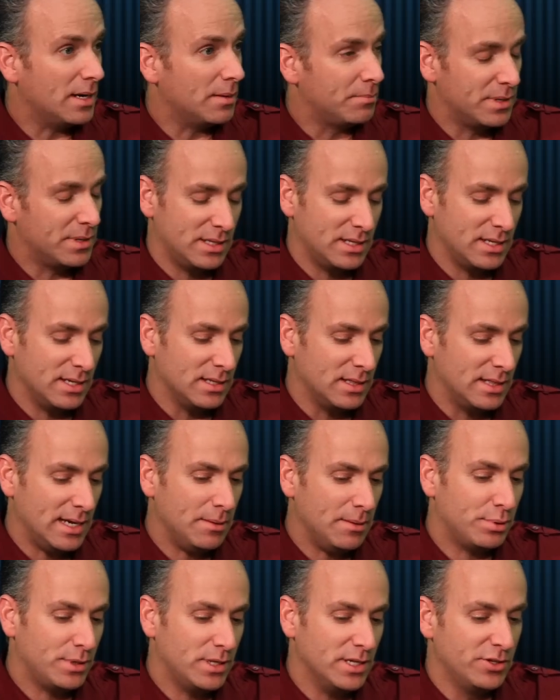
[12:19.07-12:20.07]
But
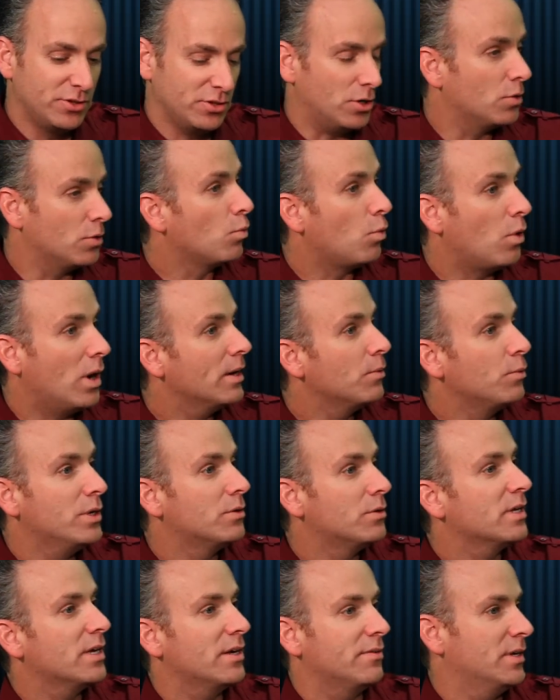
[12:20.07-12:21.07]
that plays on why we
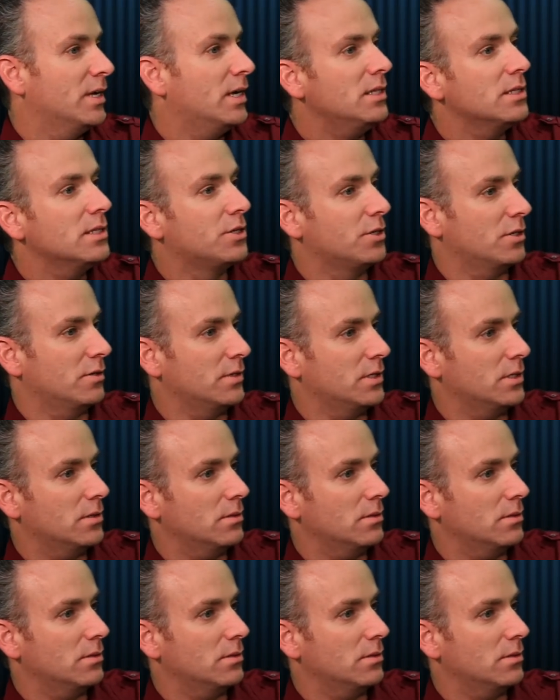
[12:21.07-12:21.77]
don't have knowledge of it.